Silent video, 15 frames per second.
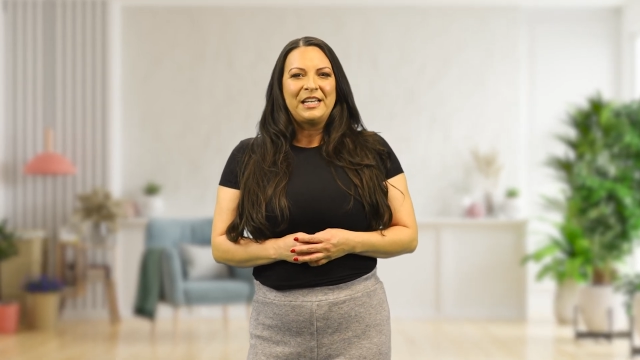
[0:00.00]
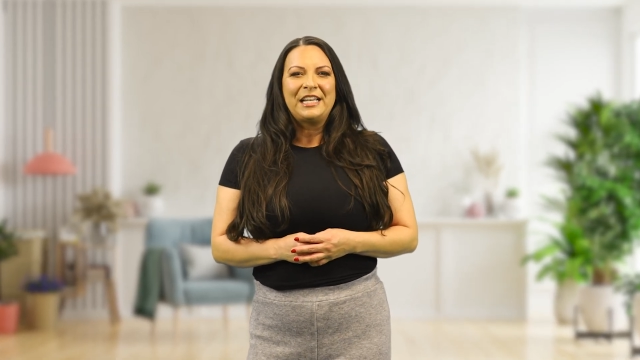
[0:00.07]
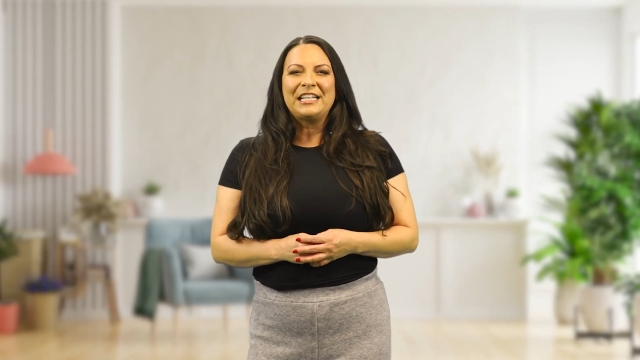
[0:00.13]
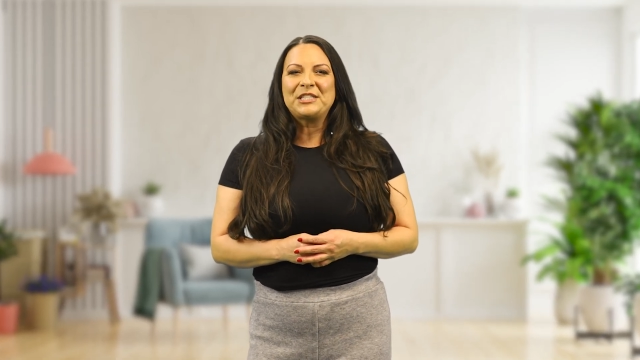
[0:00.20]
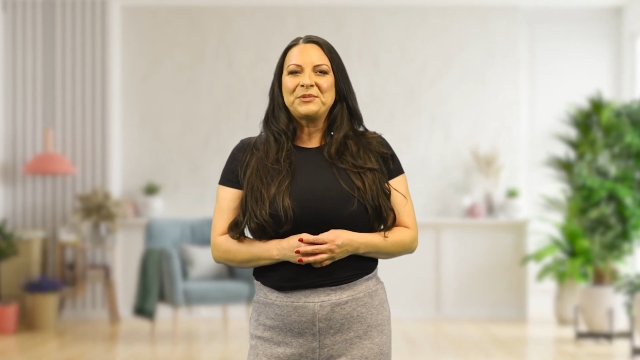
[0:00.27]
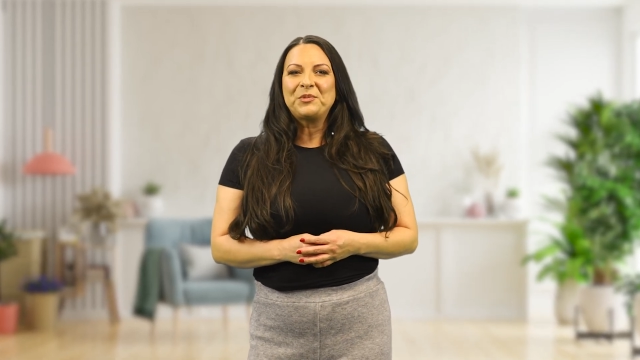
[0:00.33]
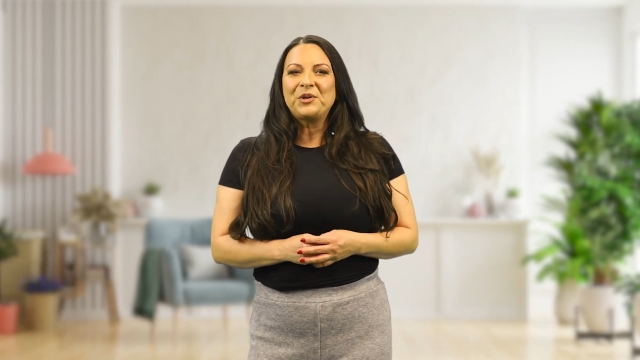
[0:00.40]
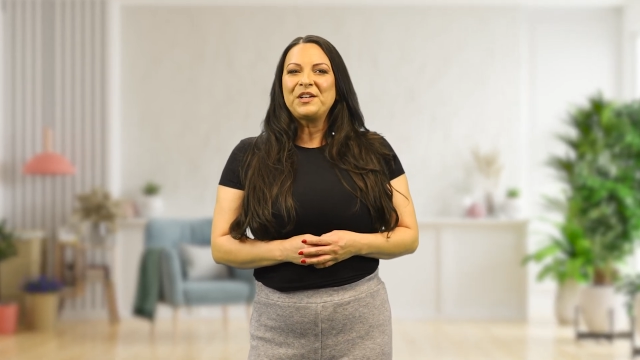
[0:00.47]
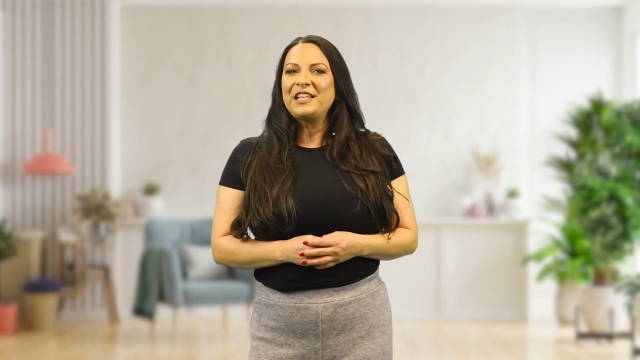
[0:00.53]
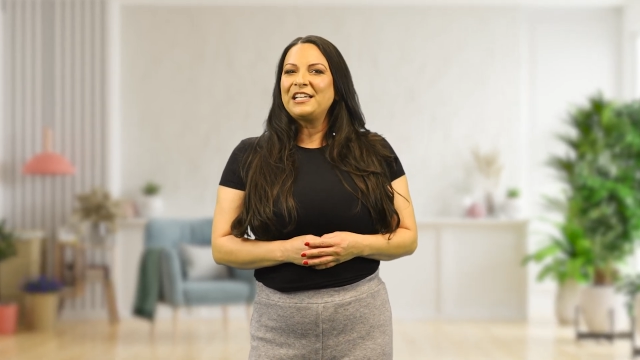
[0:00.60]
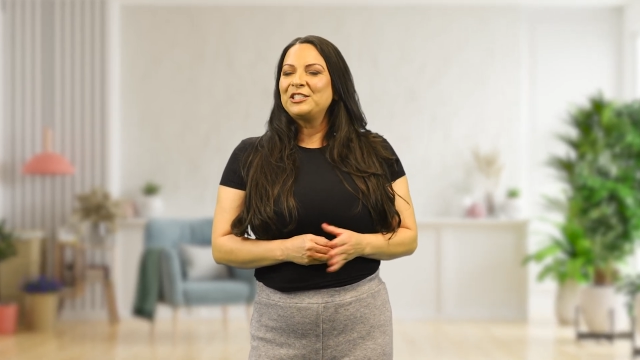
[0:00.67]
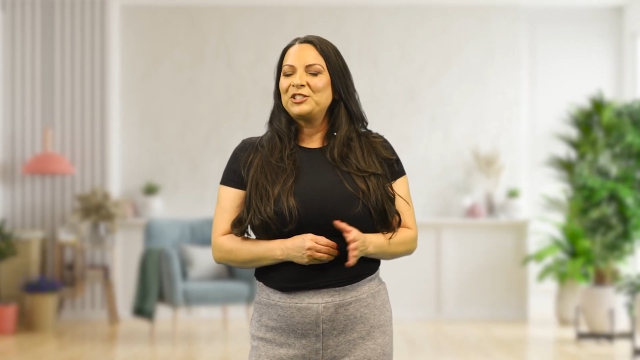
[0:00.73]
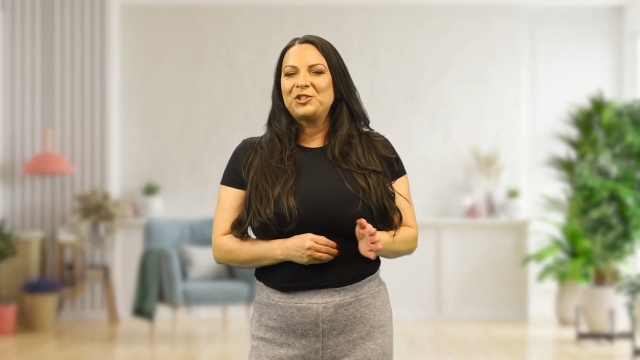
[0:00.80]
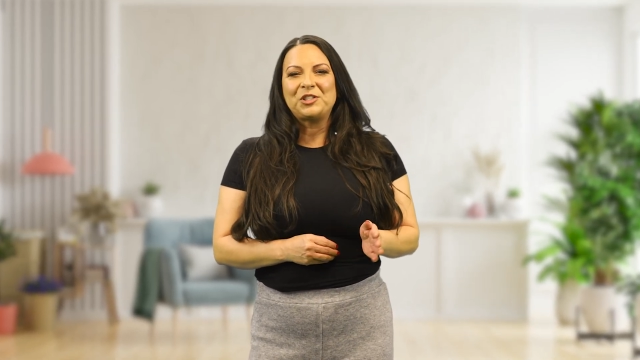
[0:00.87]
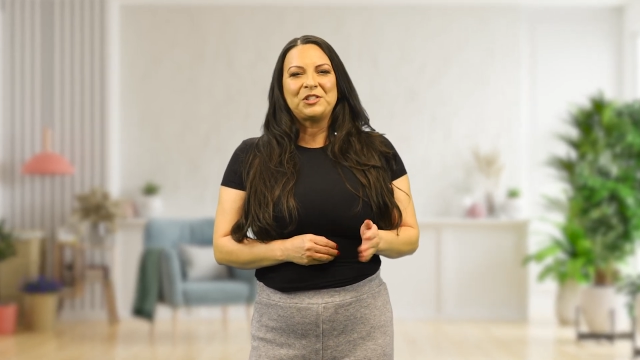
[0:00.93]
It's more
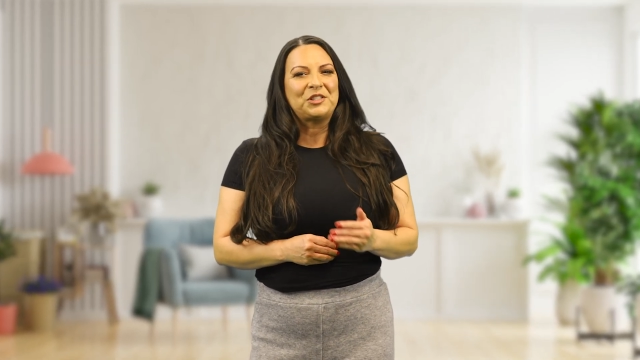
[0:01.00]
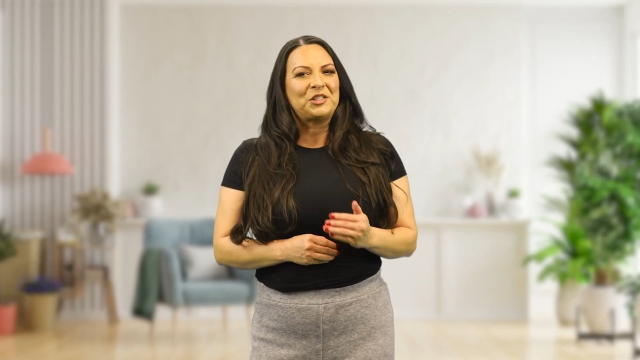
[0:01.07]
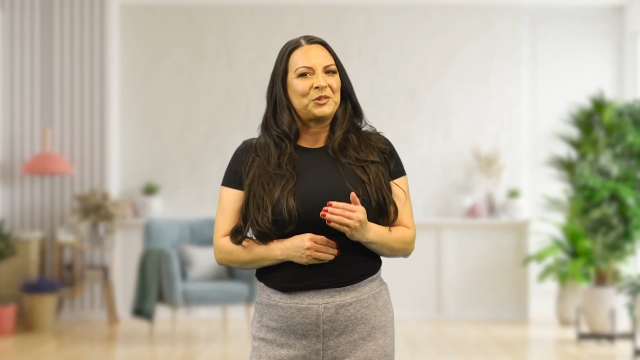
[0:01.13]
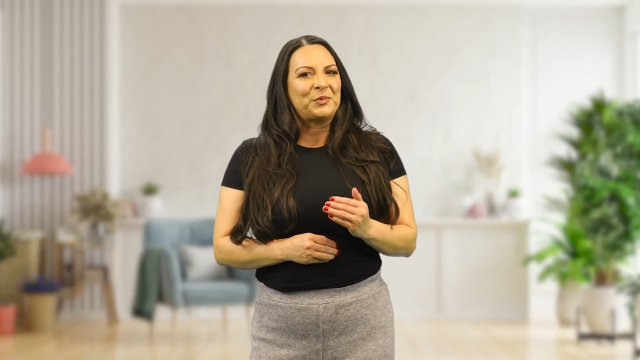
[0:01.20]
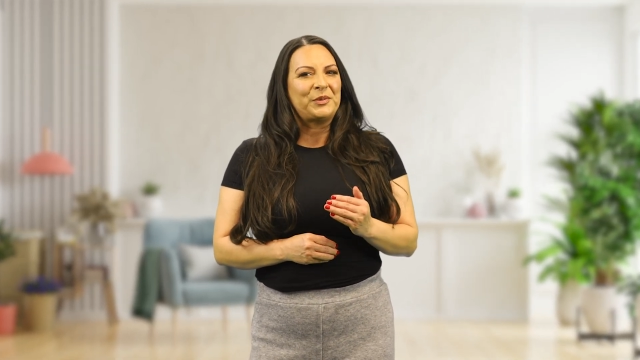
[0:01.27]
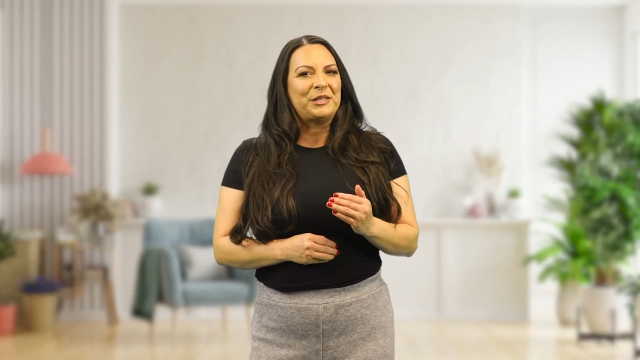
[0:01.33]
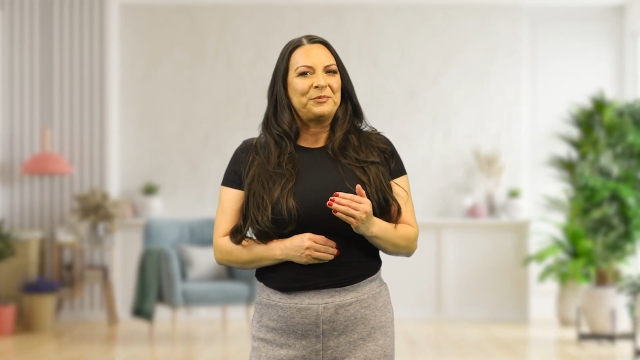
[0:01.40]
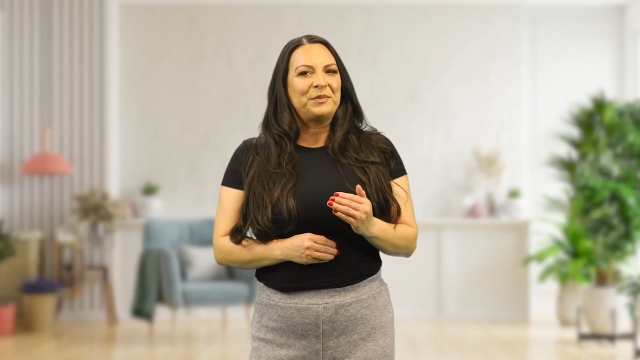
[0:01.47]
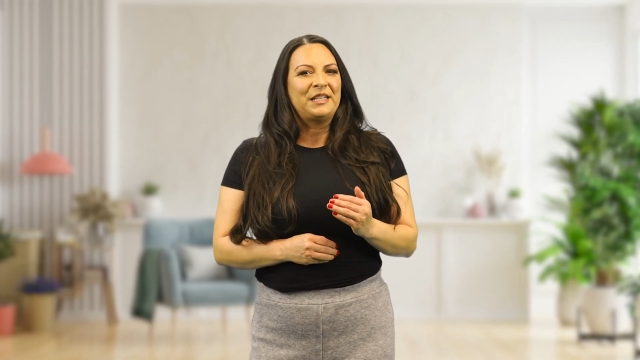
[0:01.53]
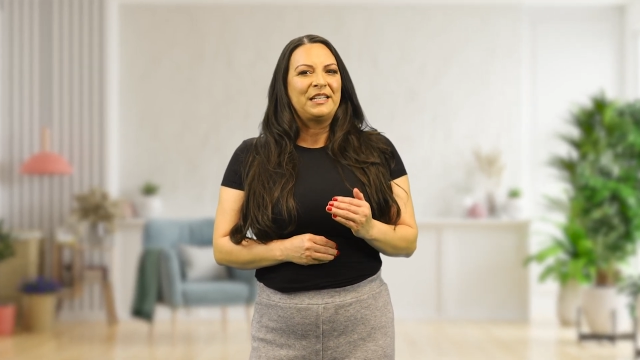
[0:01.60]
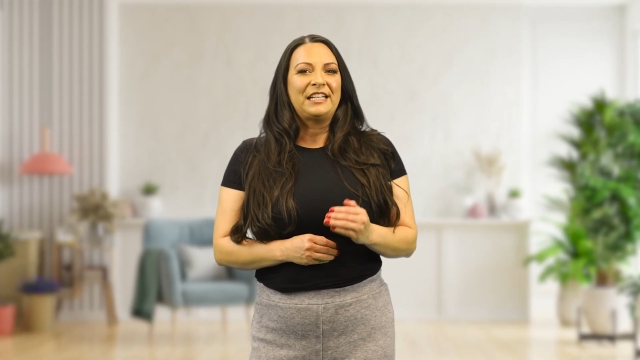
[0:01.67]
than just a sweep.